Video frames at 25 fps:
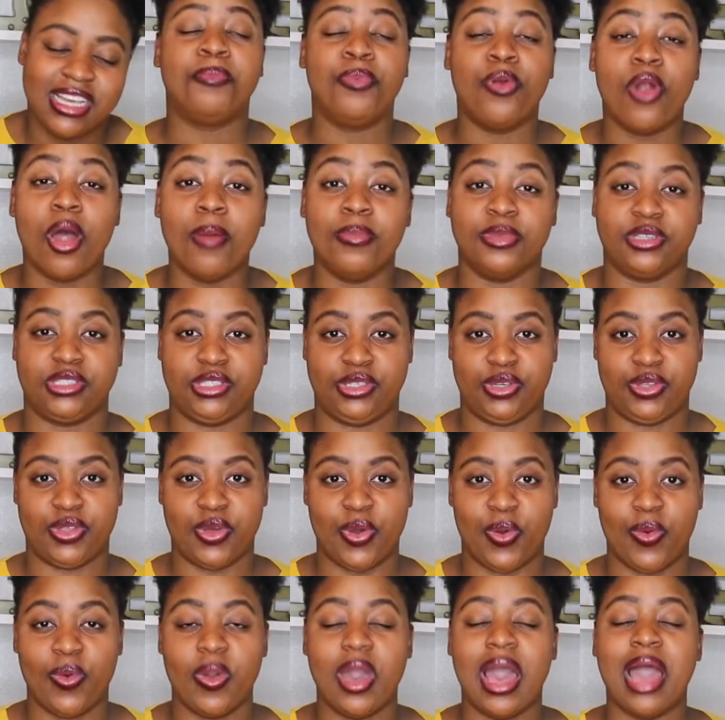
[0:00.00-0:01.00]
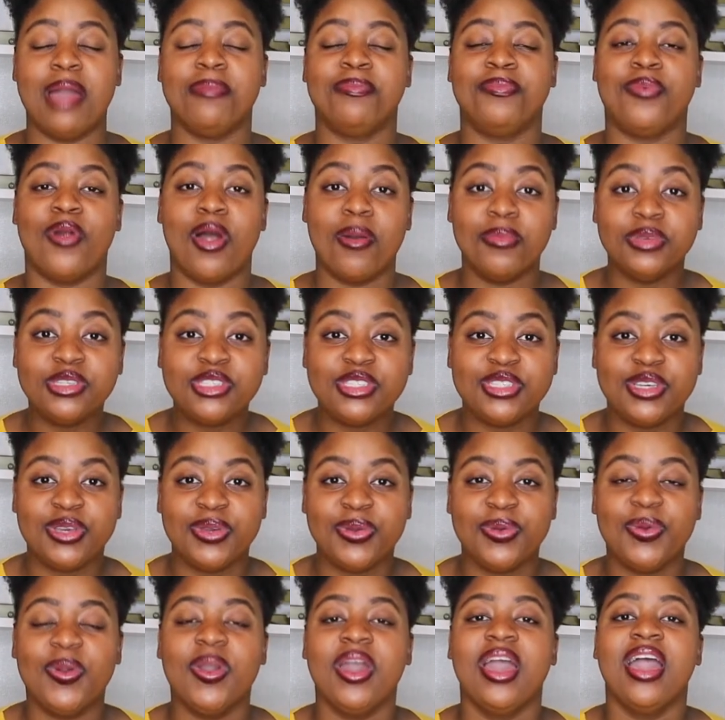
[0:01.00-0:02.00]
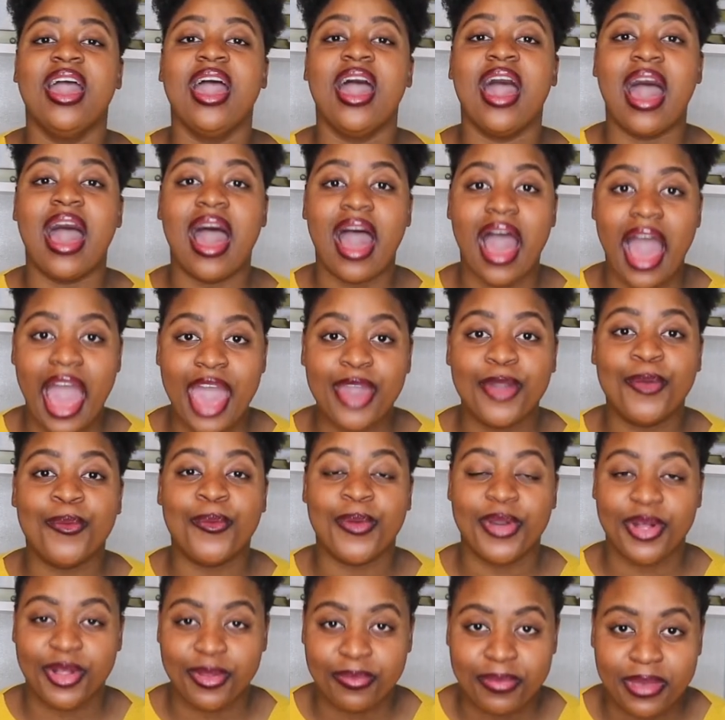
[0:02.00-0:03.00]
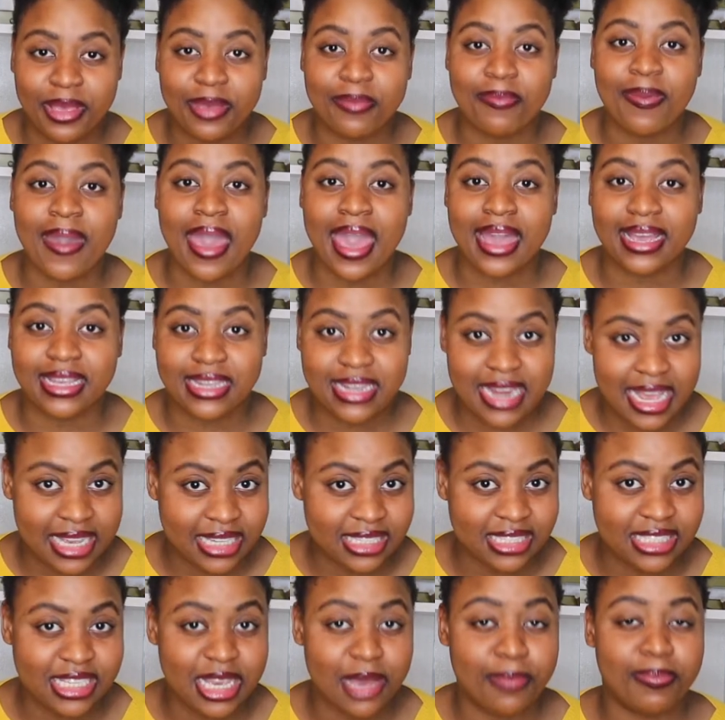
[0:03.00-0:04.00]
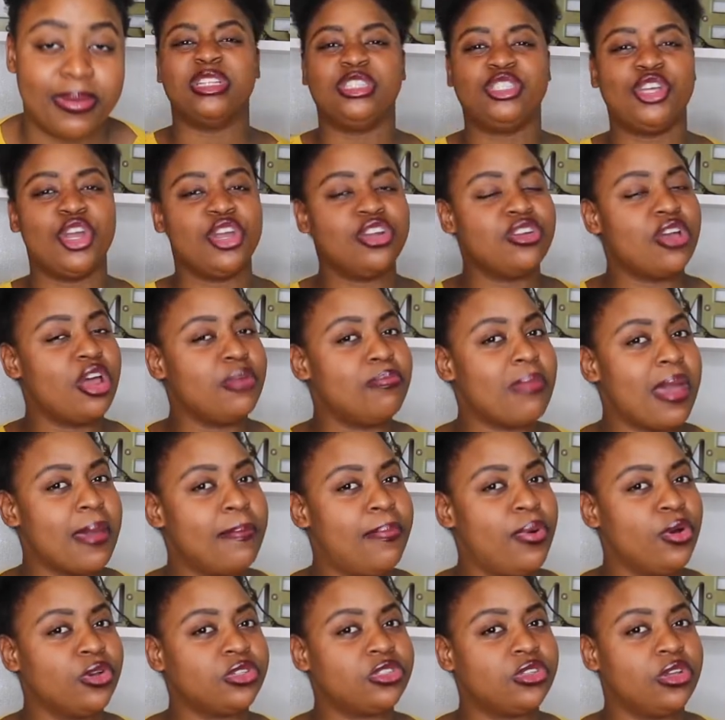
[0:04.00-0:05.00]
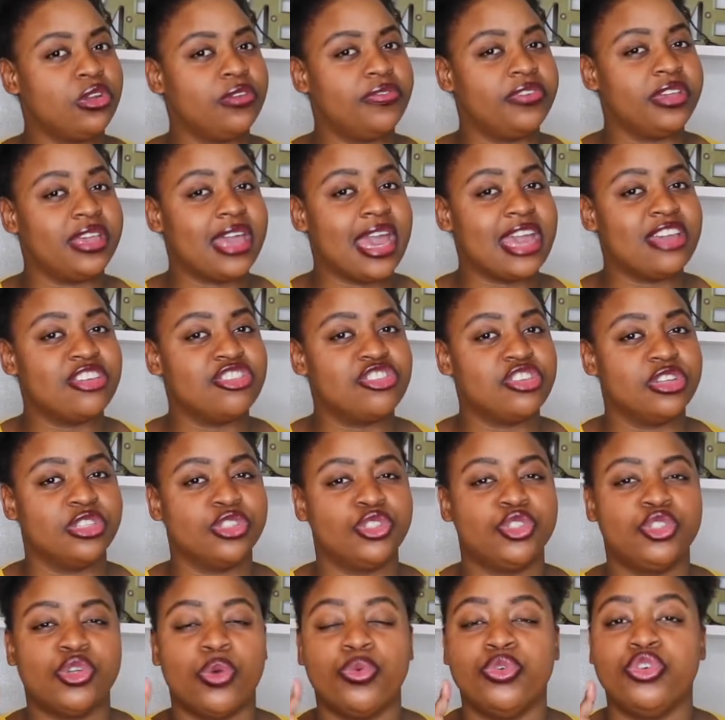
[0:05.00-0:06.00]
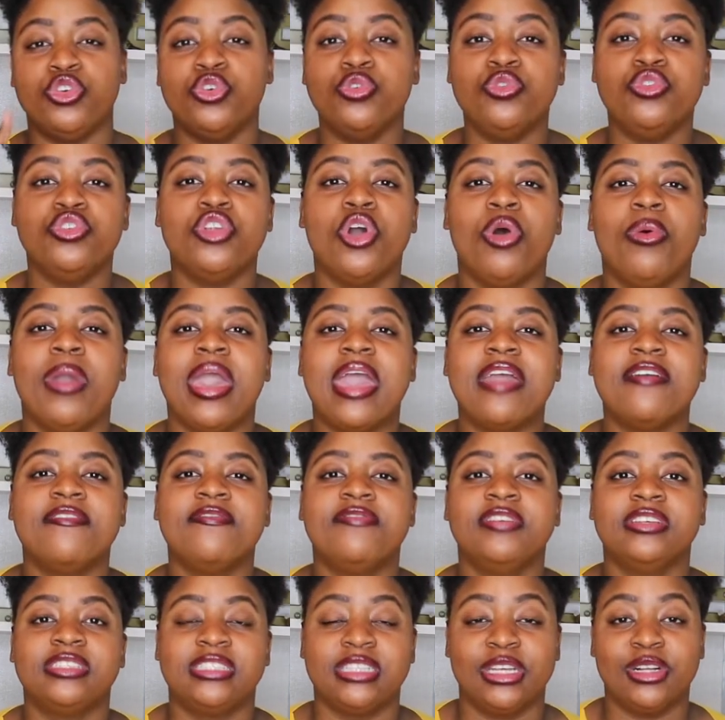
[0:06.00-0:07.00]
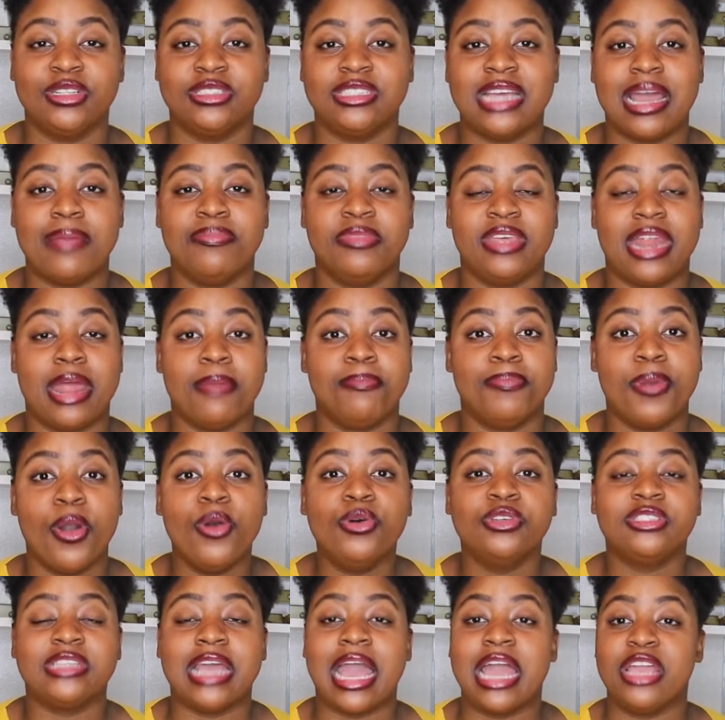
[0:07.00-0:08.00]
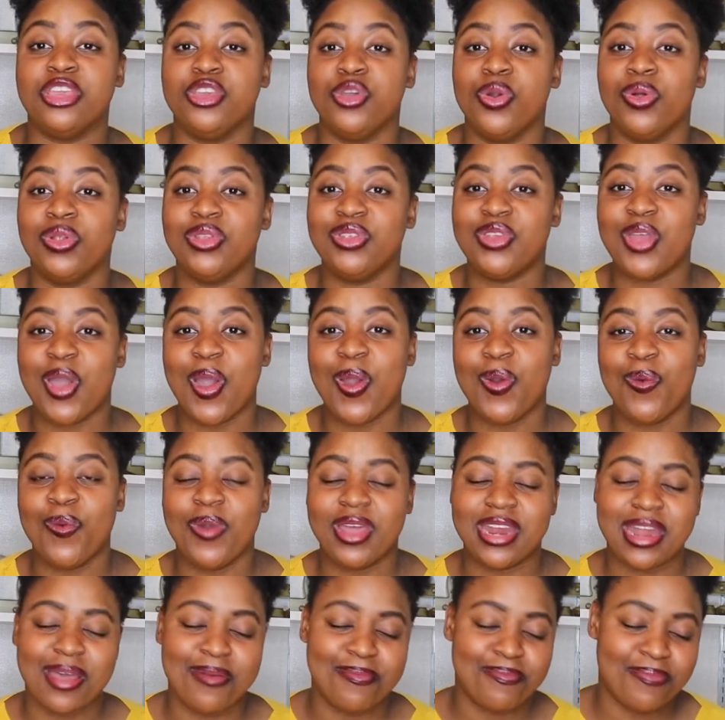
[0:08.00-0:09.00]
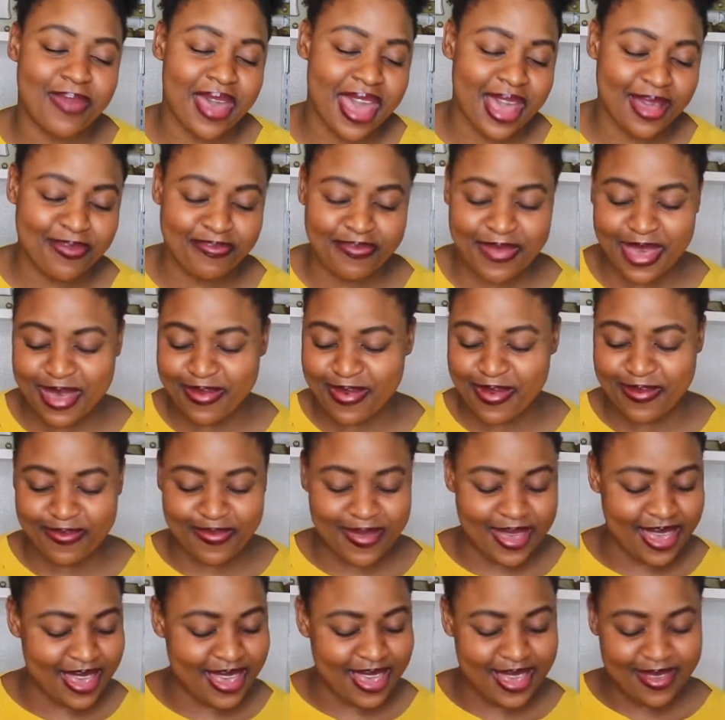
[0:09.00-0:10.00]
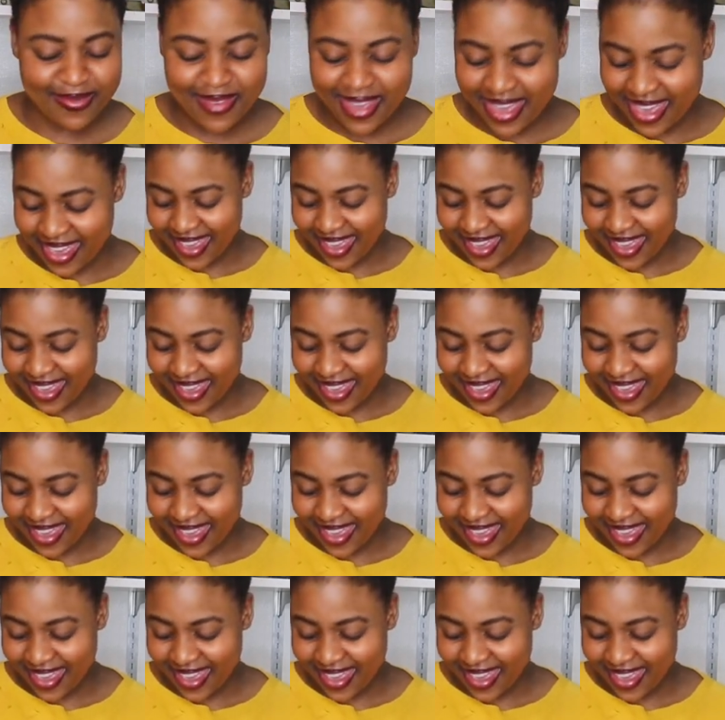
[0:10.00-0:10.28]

I promise you though, I promise you I will be back next year, but turn on my post notifications so you know every single time that I post and you'll know when I'm back, baby, baby.